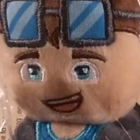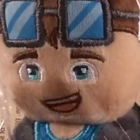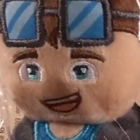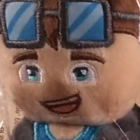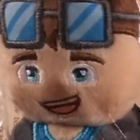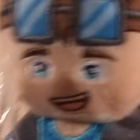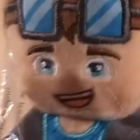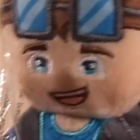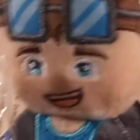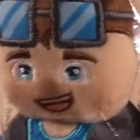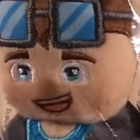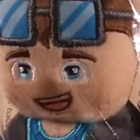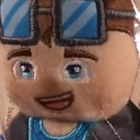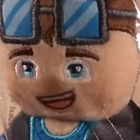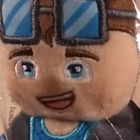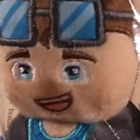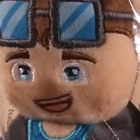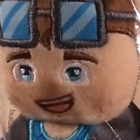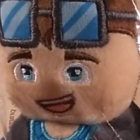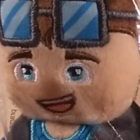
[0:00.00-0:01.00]
He looks a
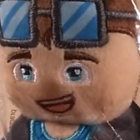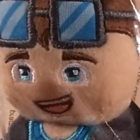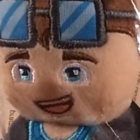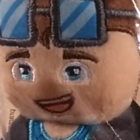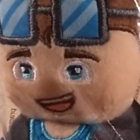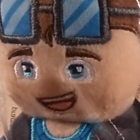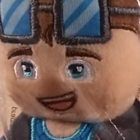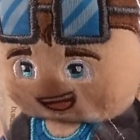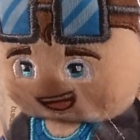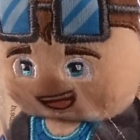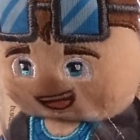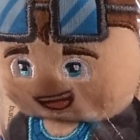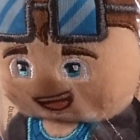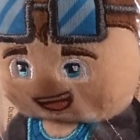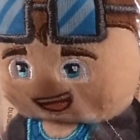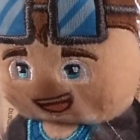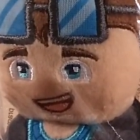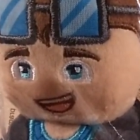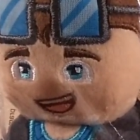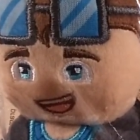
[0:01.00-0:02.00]
little bit like
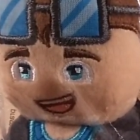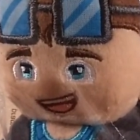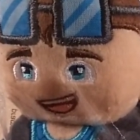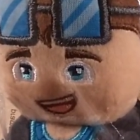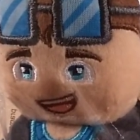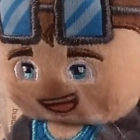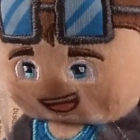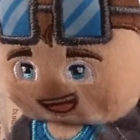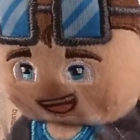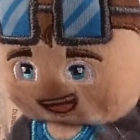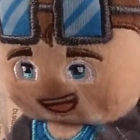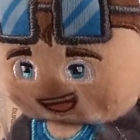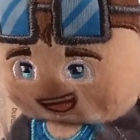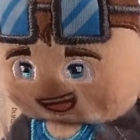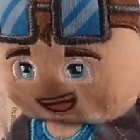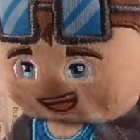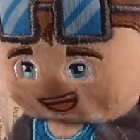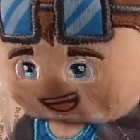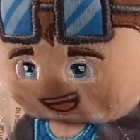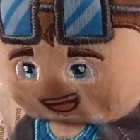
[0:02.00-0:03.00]
Steve from our last
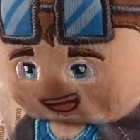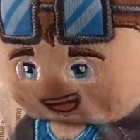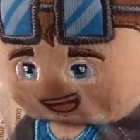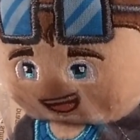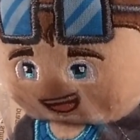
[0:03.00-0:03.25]
video.